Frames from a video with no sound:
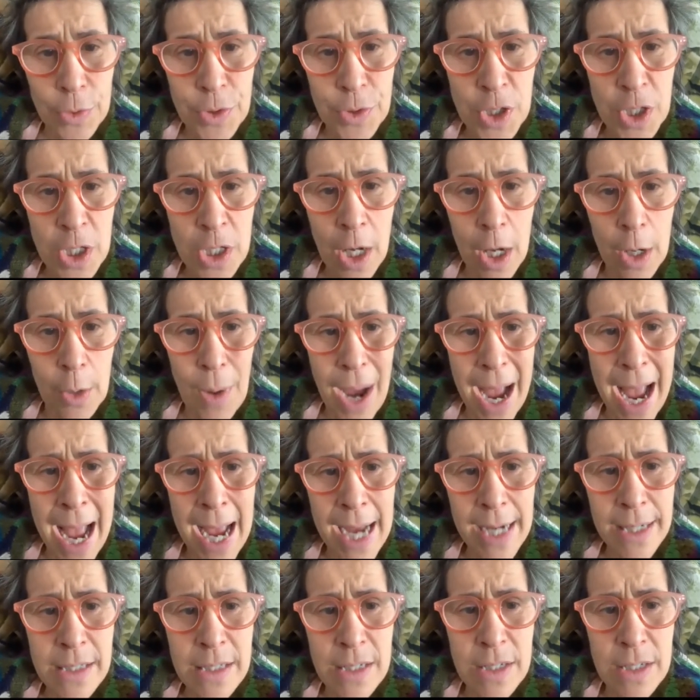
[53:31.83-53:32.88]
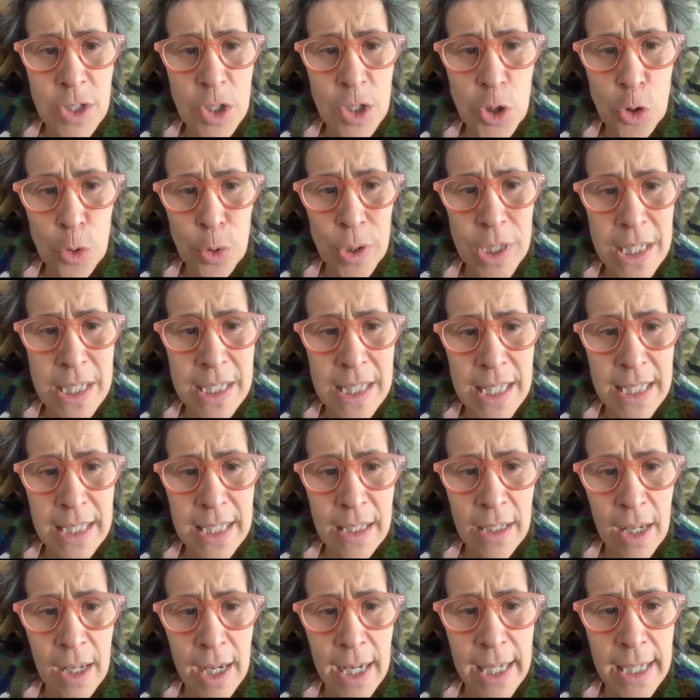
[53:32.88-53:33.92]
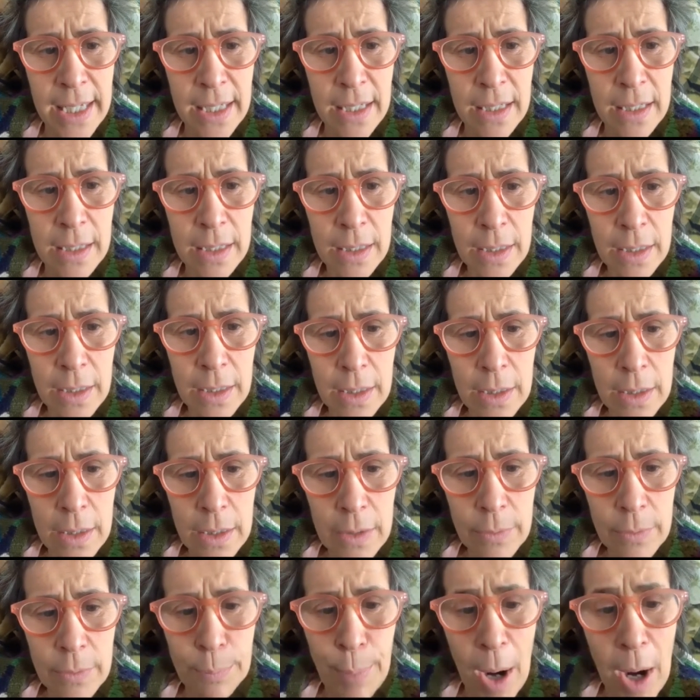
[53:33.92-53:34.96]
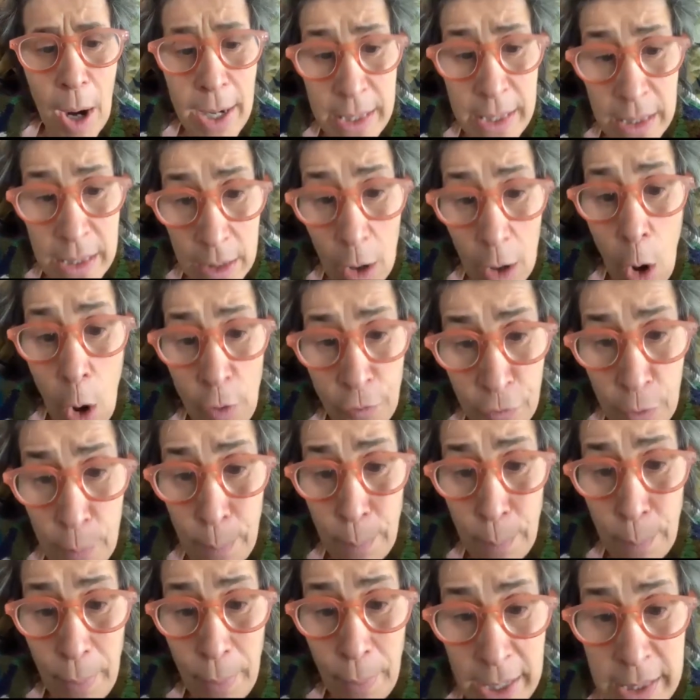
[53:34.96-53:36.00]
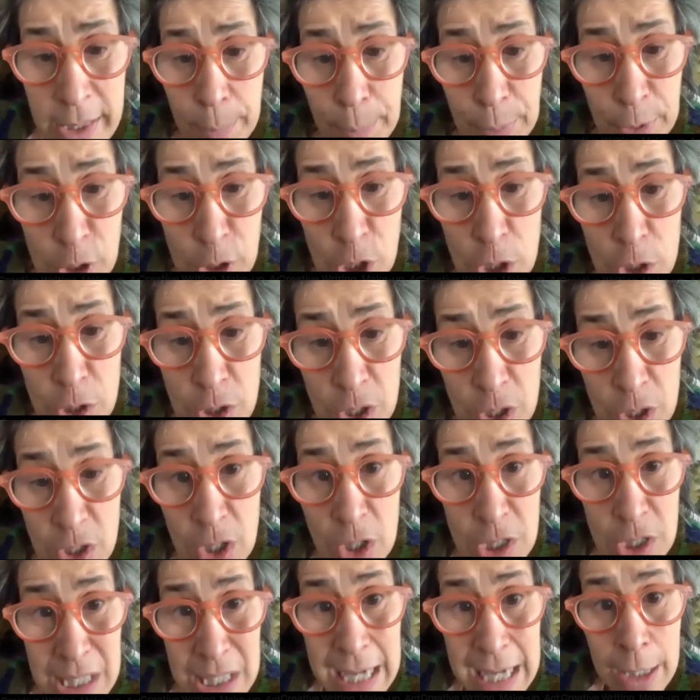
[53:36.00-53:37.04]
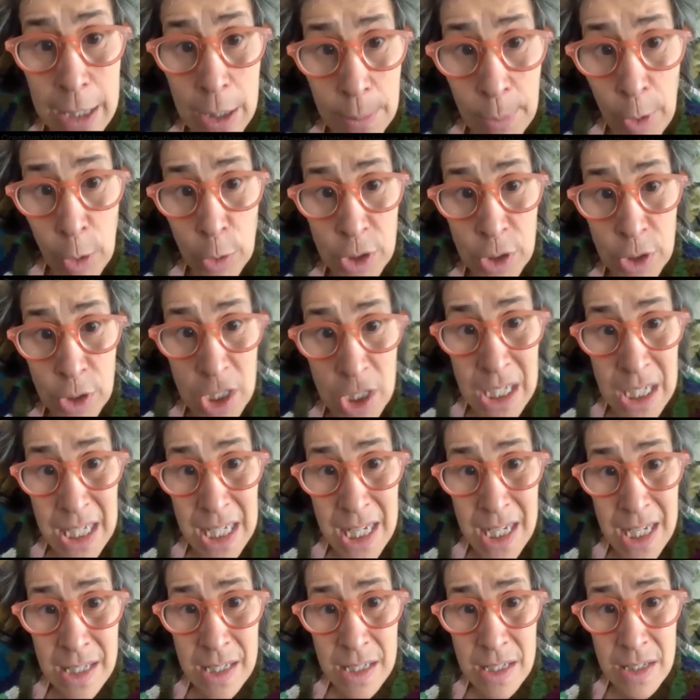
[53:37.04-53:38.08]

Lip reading: You know, actors are treated like often by the producers because they're commodities.